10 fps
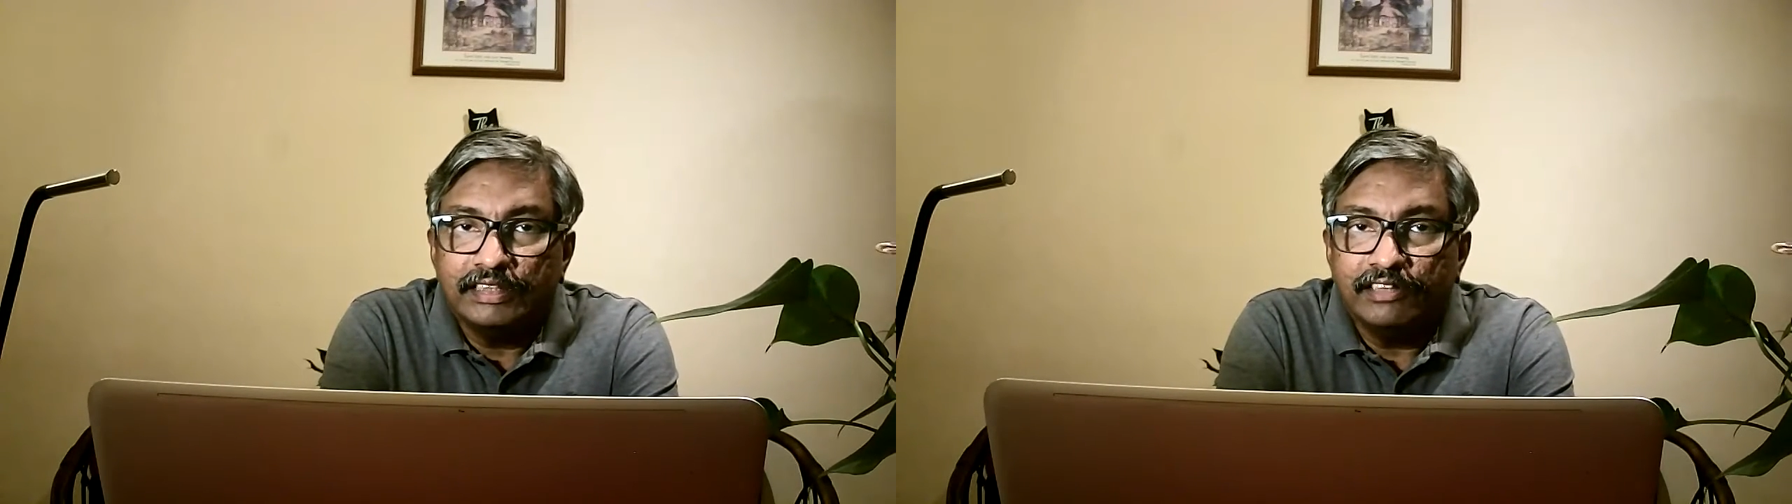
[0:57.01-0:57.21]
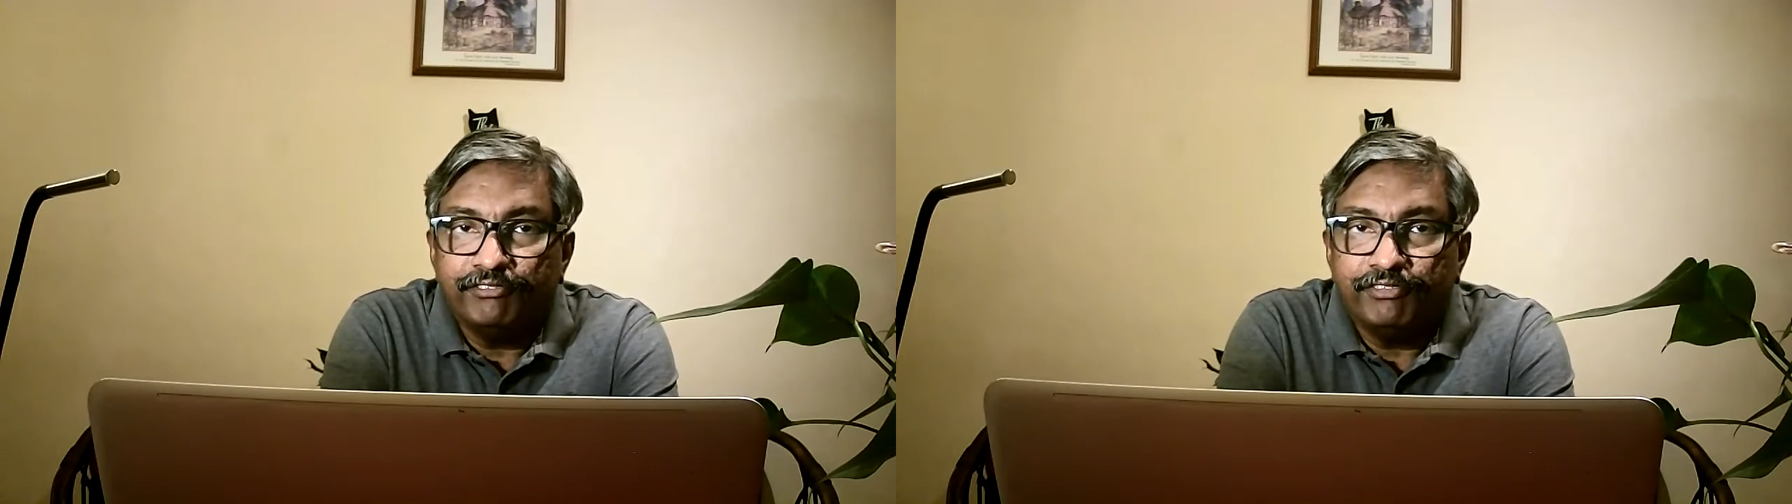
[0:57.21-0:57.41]

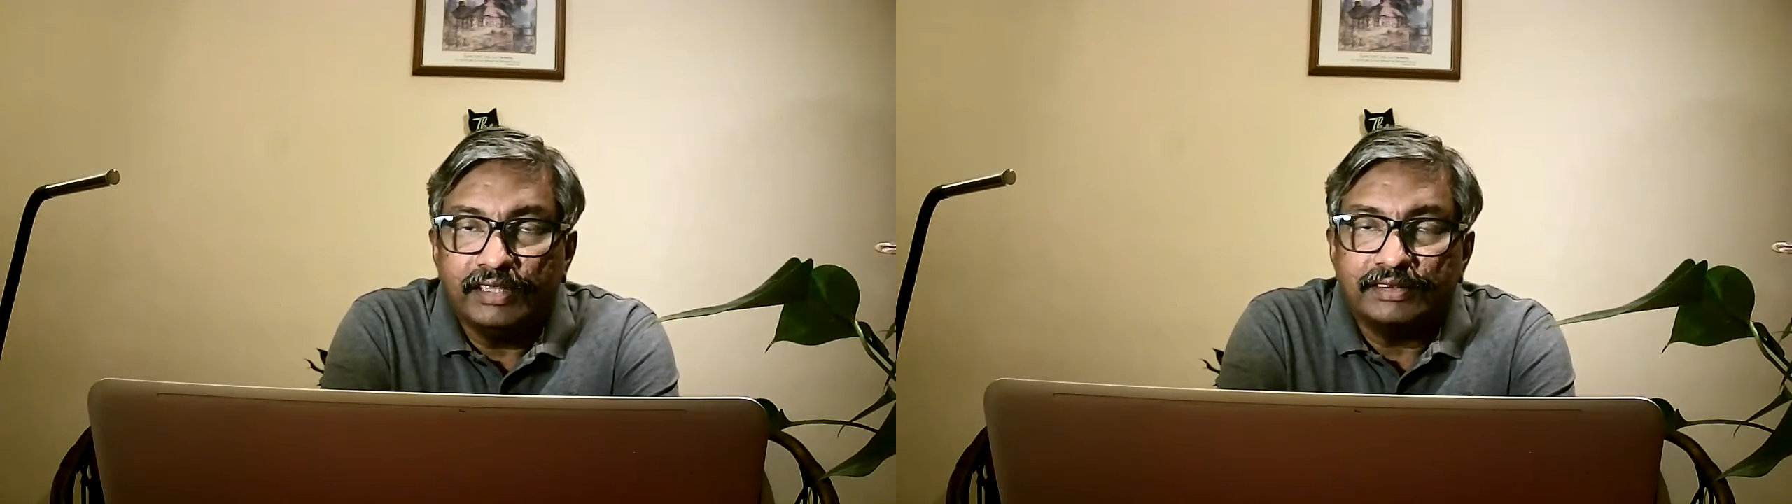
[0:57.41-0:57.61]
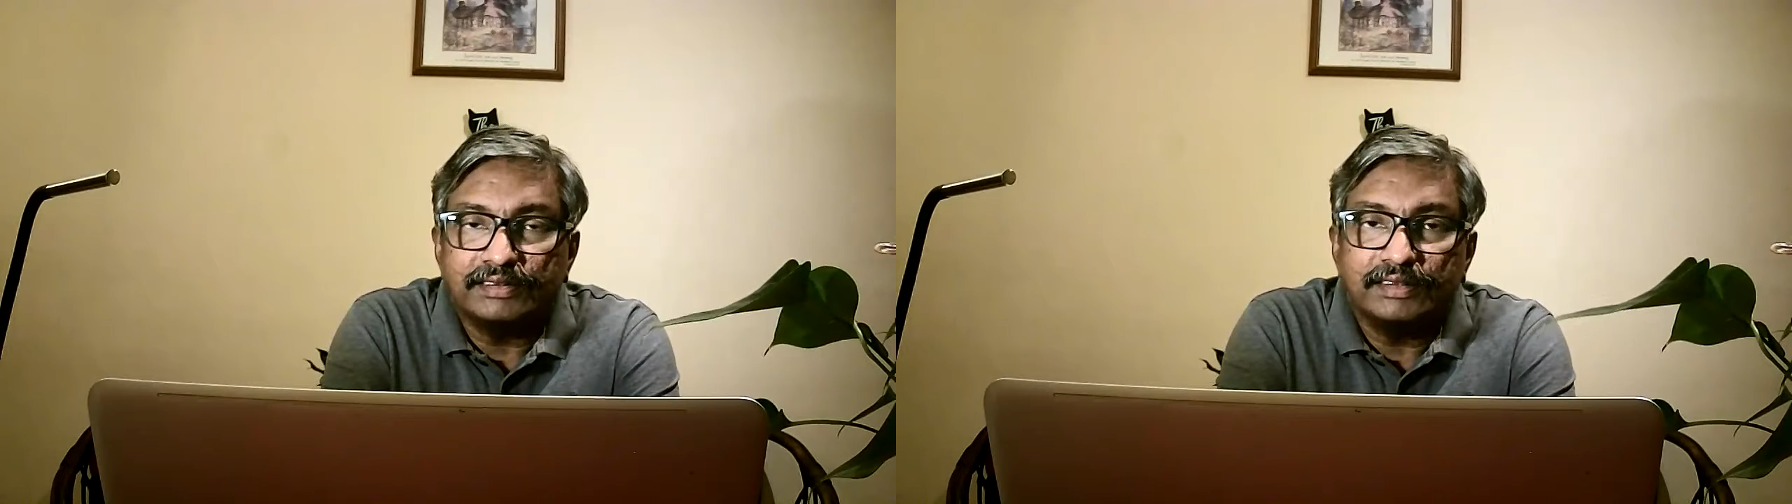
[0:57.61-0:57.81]

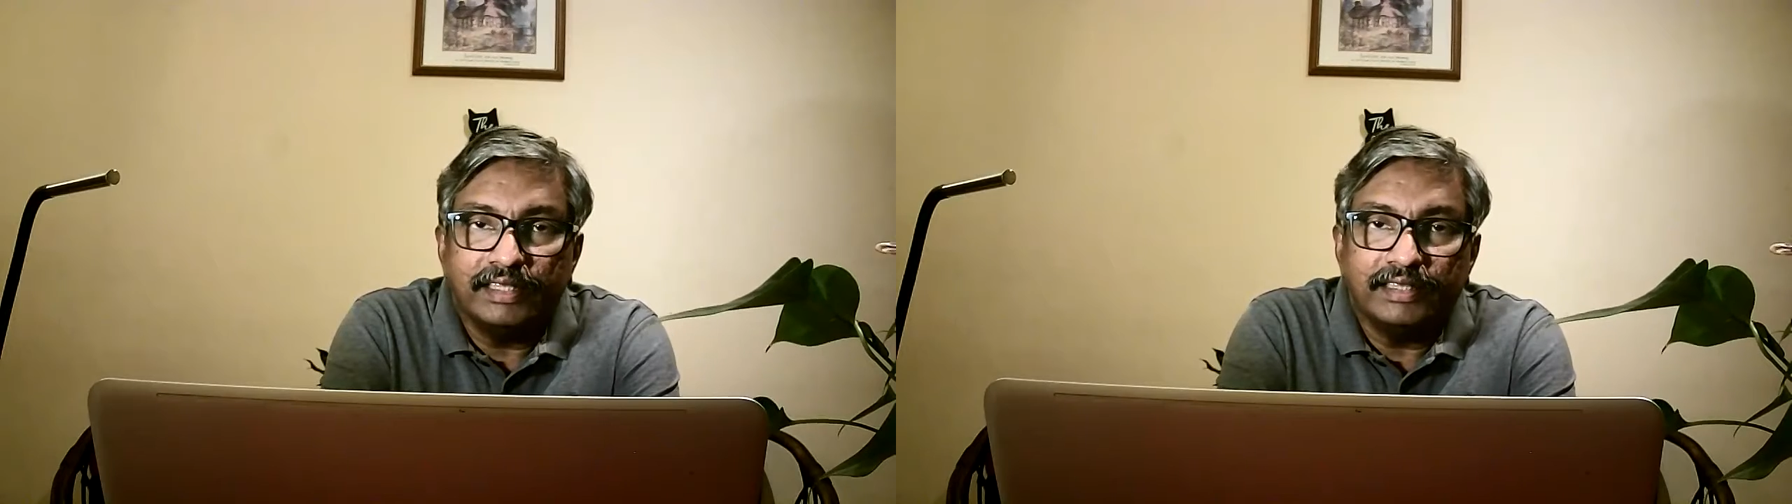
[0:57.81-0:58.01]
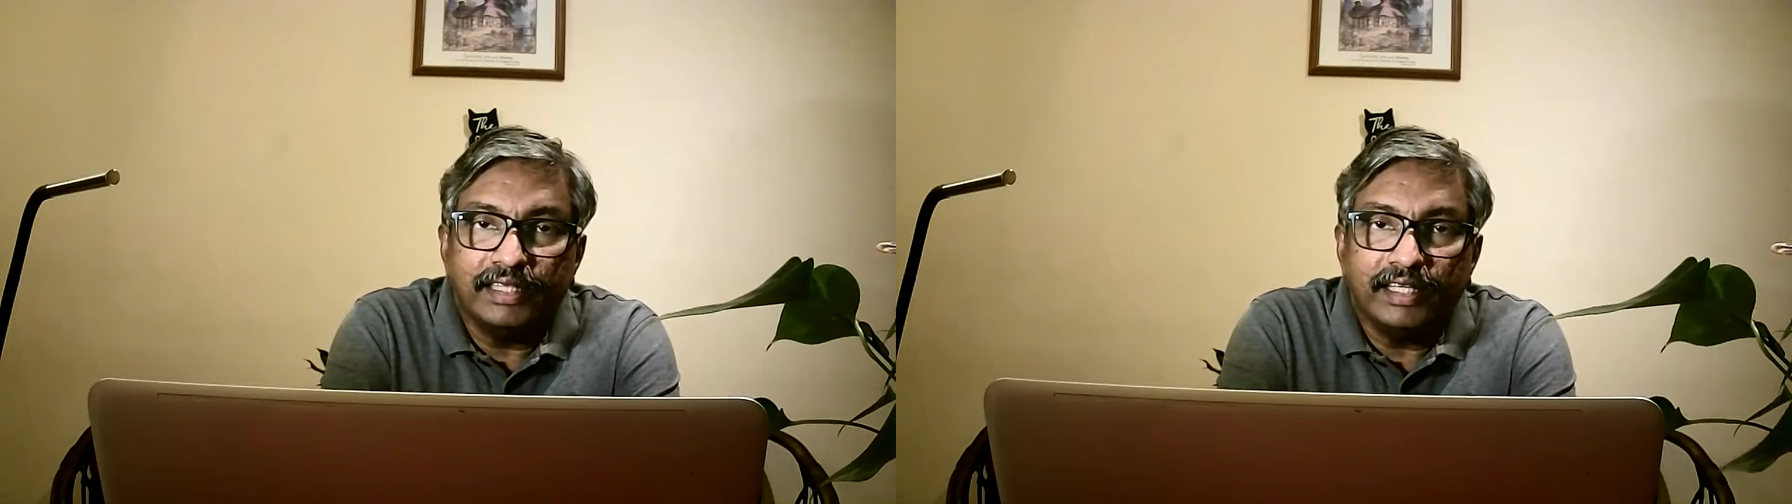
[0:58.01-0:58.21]
defeats
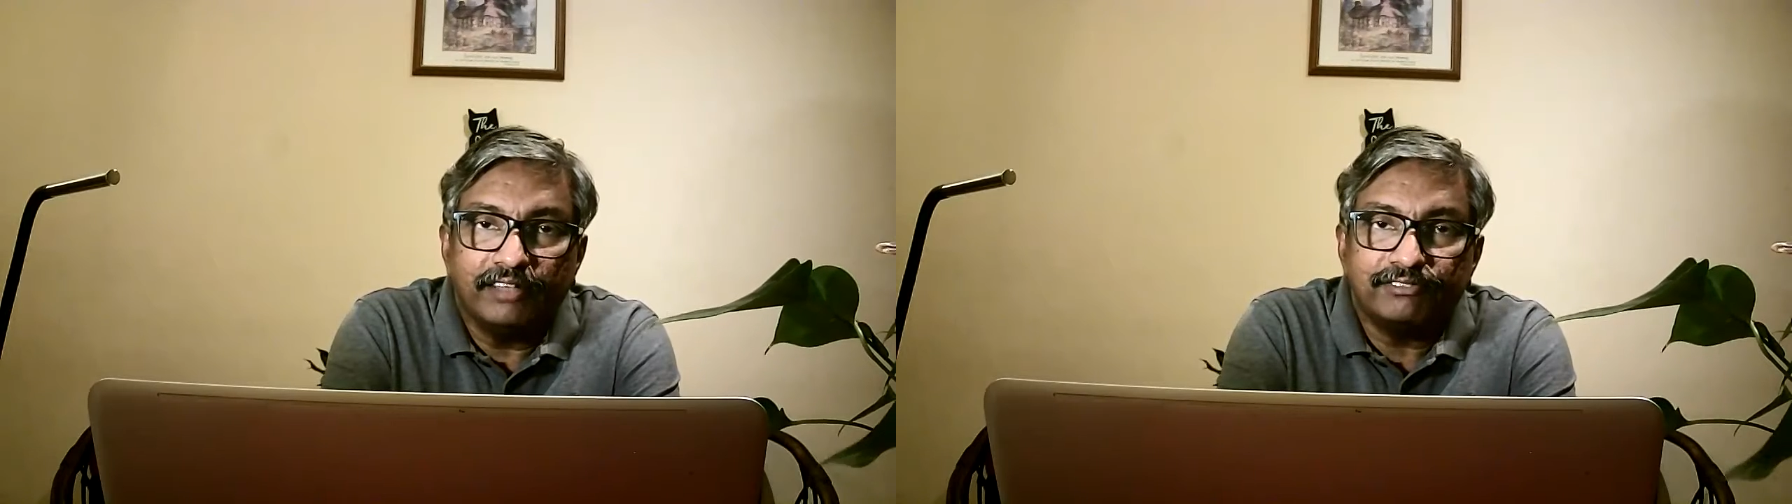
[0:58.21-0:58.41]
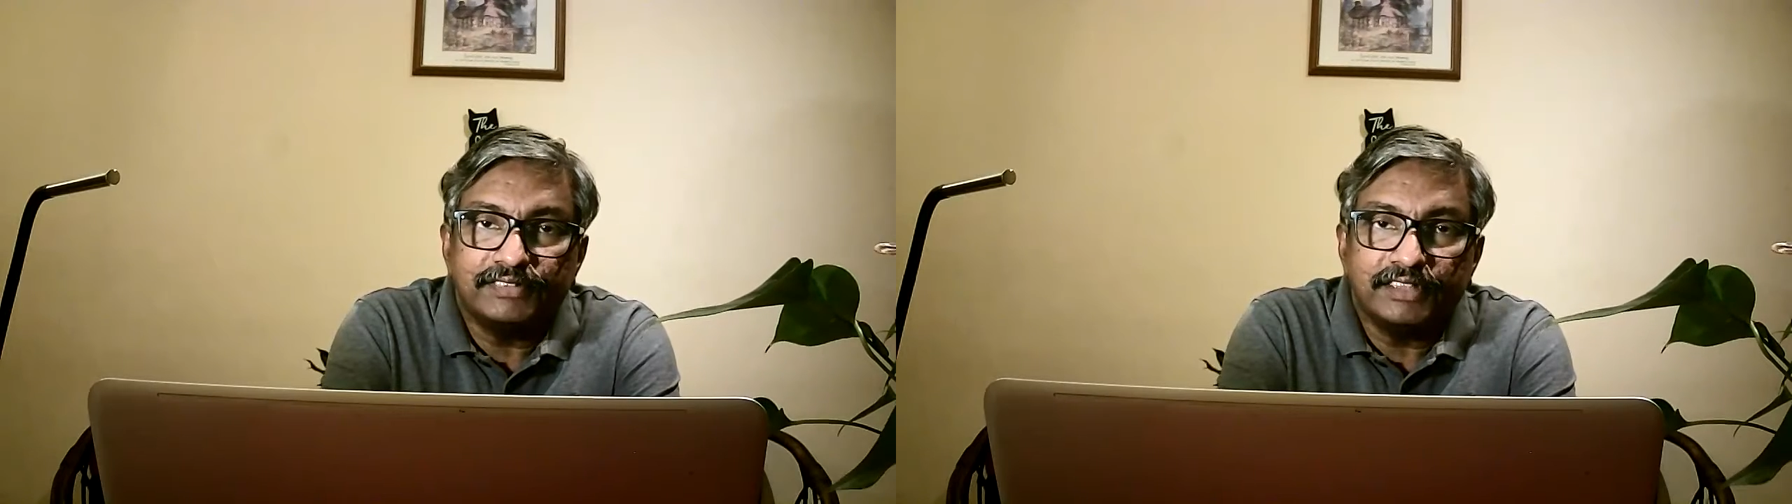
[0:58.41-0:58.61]
that they
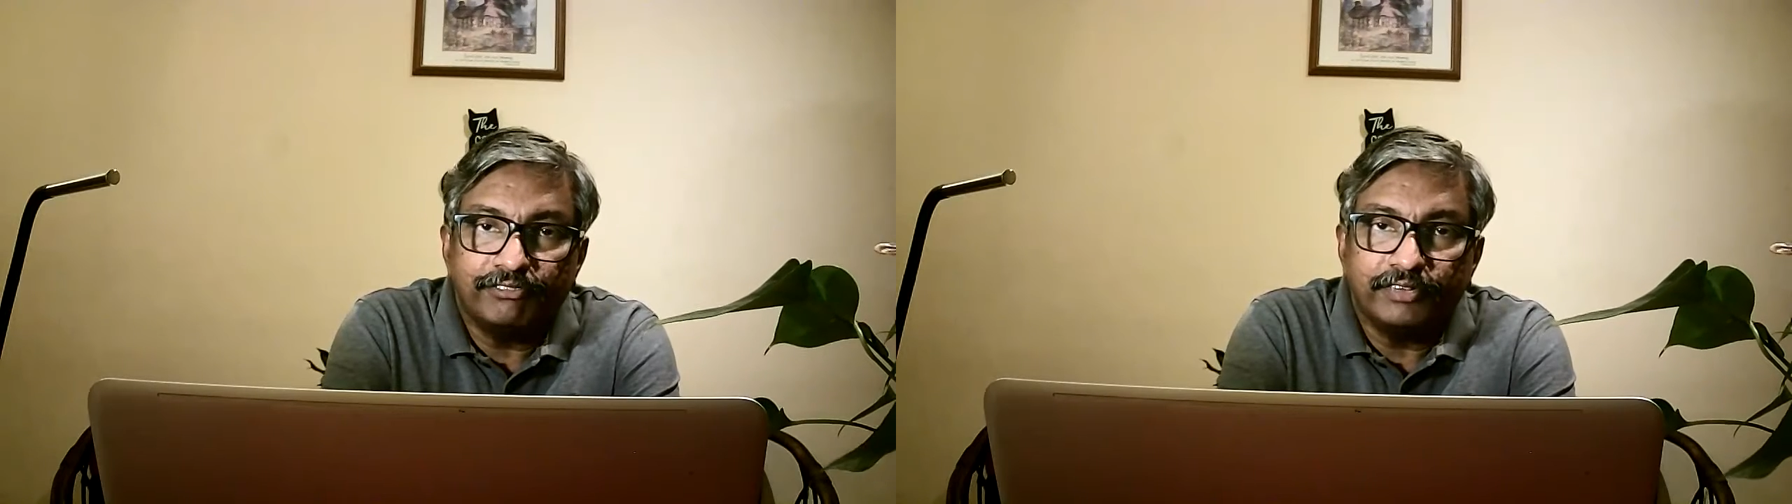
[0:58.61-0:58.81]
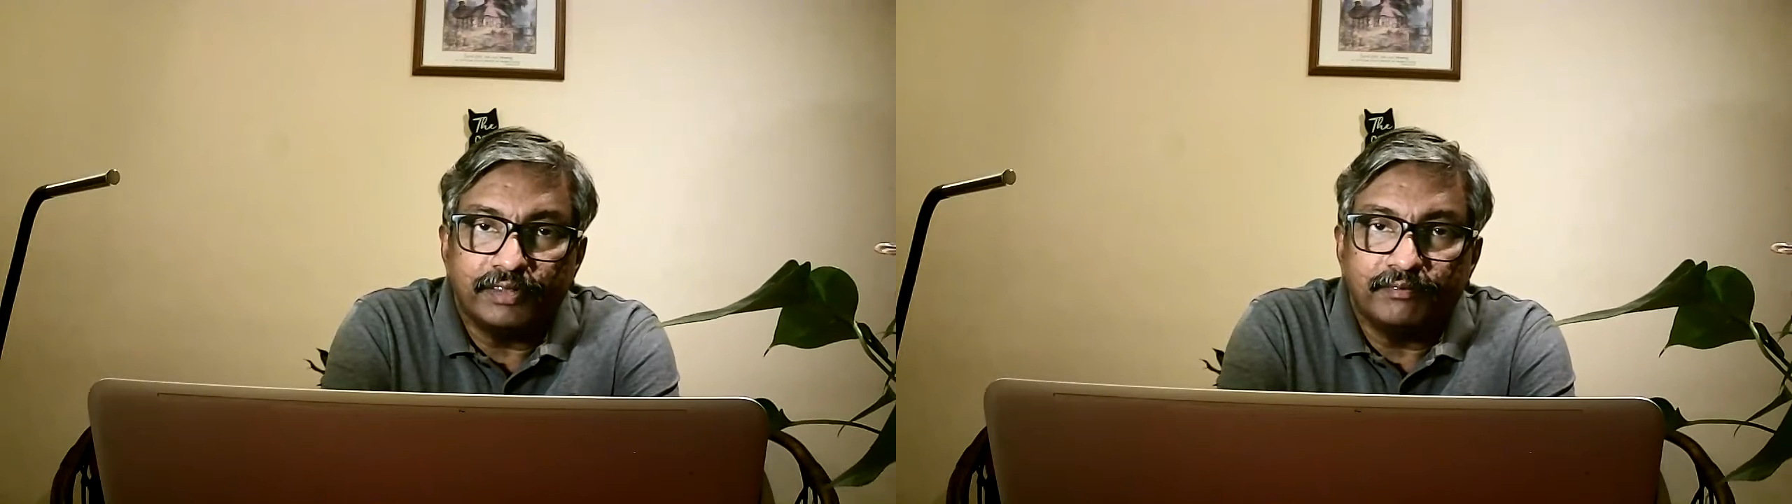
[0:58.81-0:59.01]
have
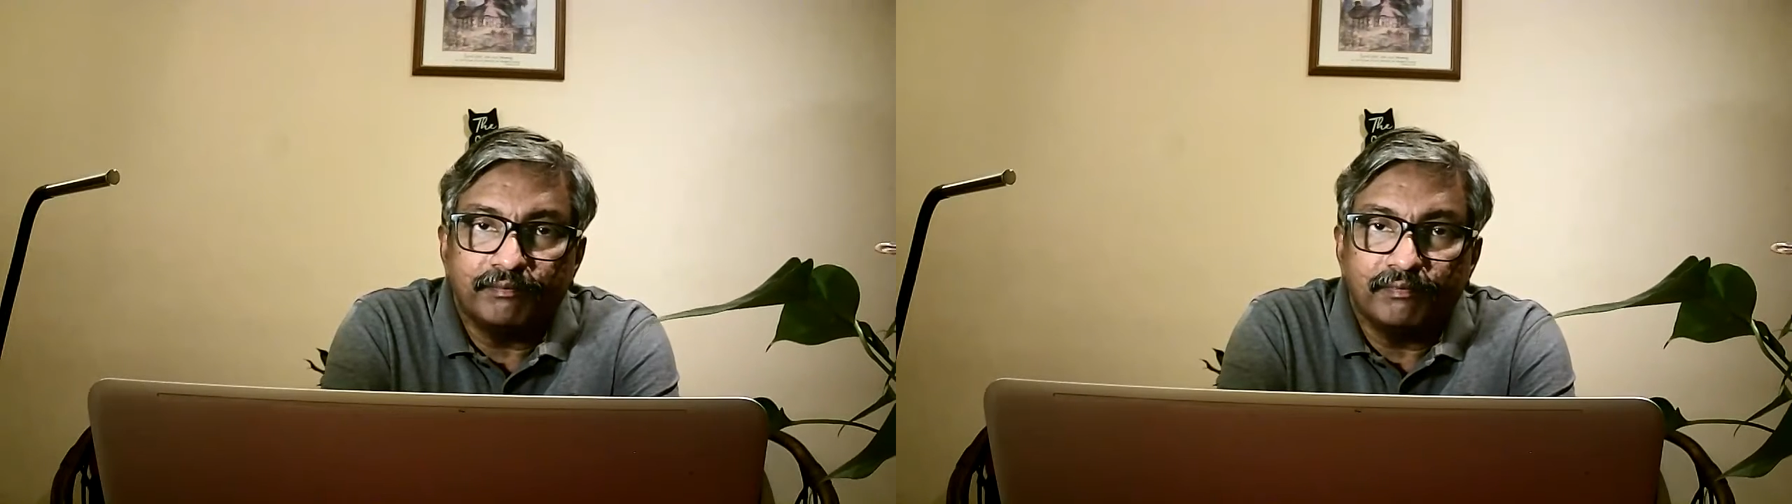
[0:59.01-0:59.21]
suffered,